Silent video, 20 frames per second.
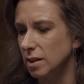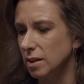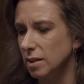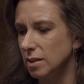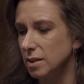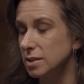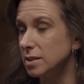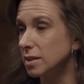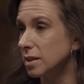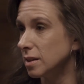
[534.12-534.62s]

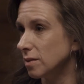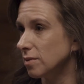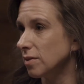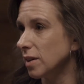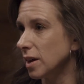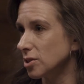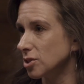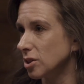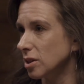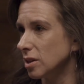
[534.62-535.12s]
this
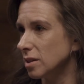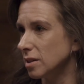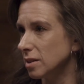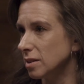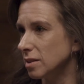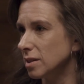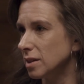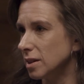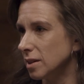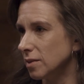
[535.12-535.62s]

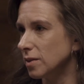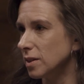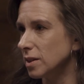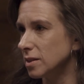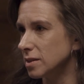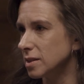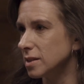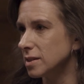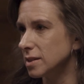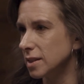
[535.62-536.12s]
confession that he
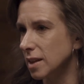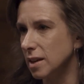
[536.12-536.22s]
feels he's